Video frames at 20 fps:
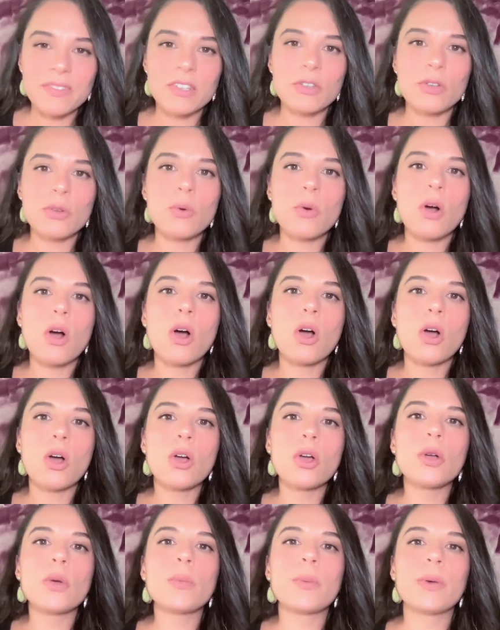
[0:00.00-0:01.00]
You
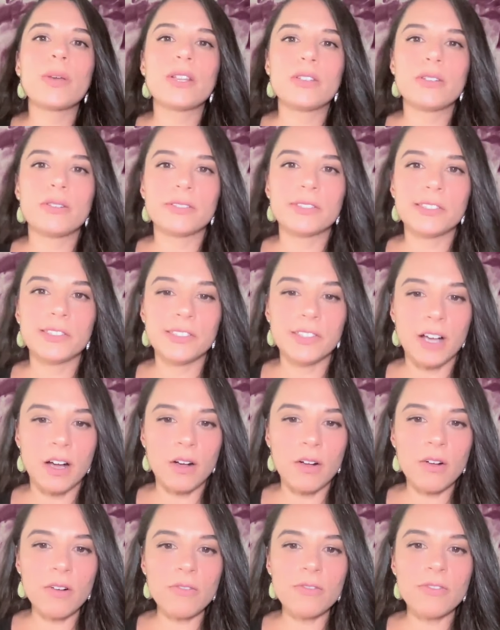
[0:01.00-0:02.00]
open
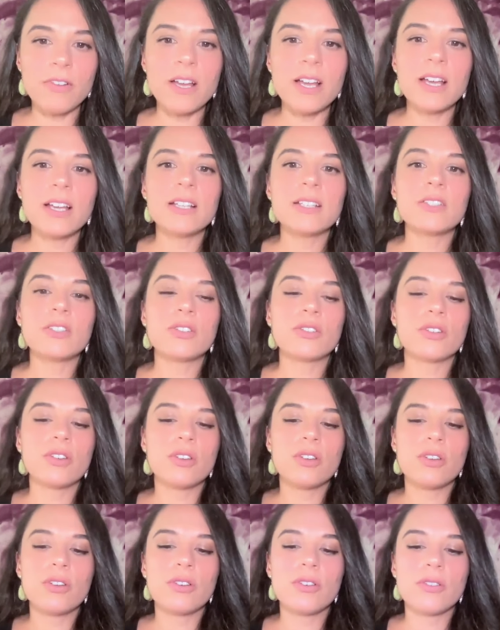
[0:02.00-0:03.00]
yourself
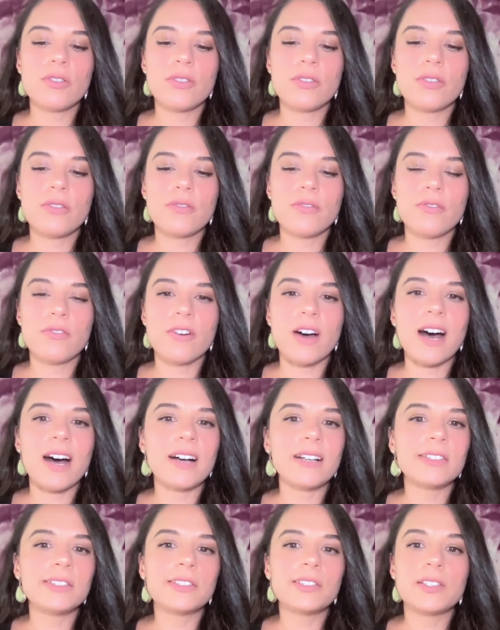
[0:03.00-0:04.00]
to the
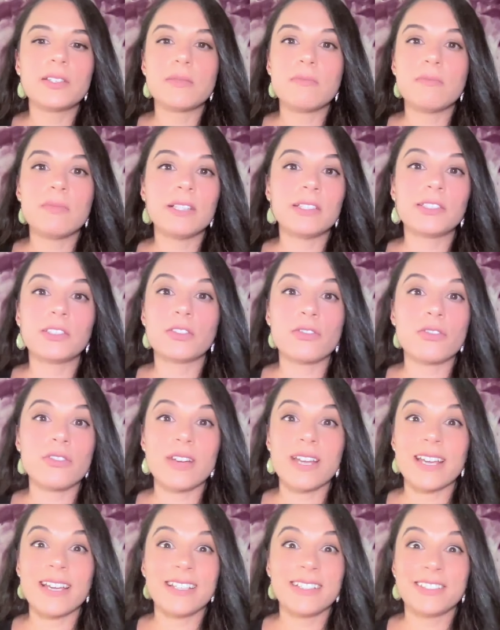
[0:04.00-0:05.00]
vast
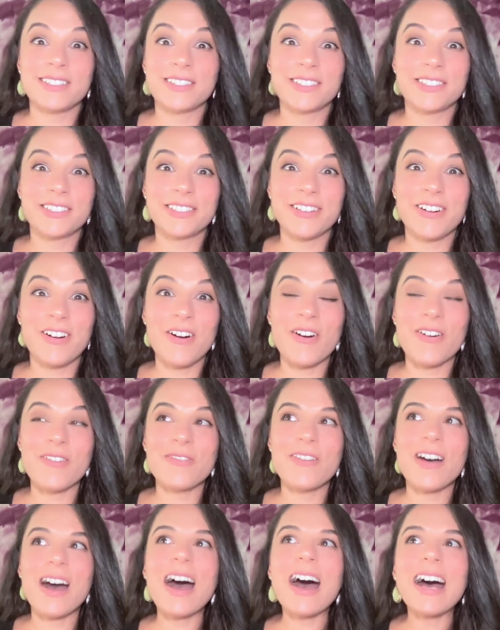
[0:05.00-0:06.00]
mysteries
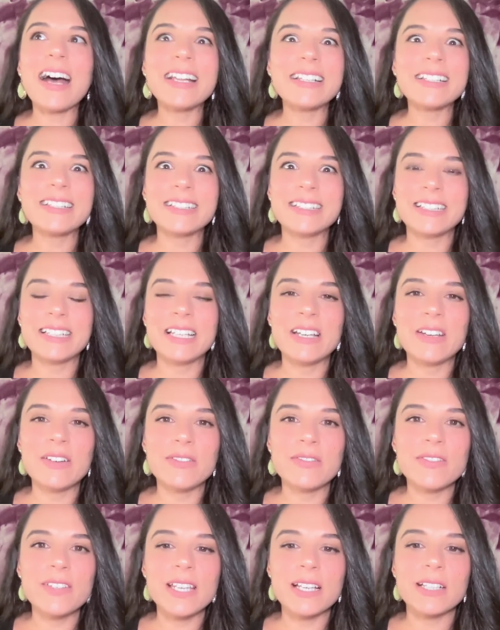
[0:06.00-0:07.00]
of
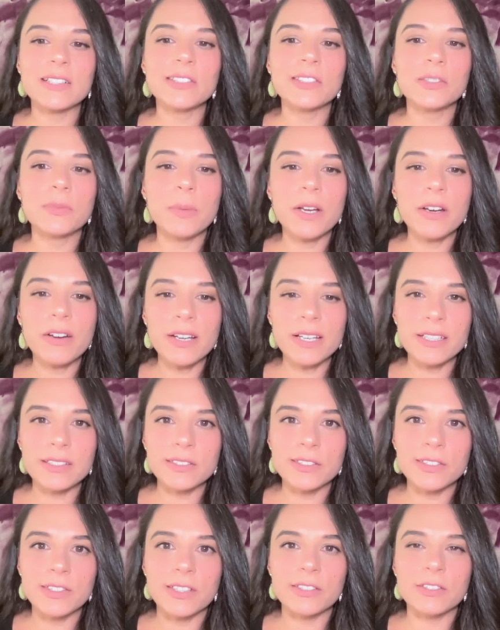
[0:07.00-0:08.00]
unlived
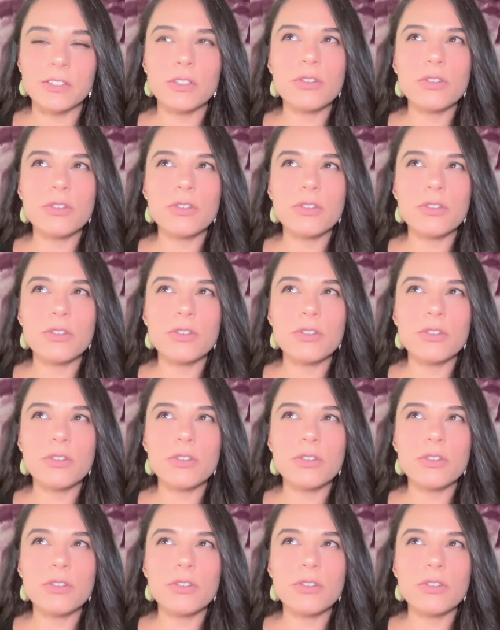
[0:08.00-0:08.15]
experiences.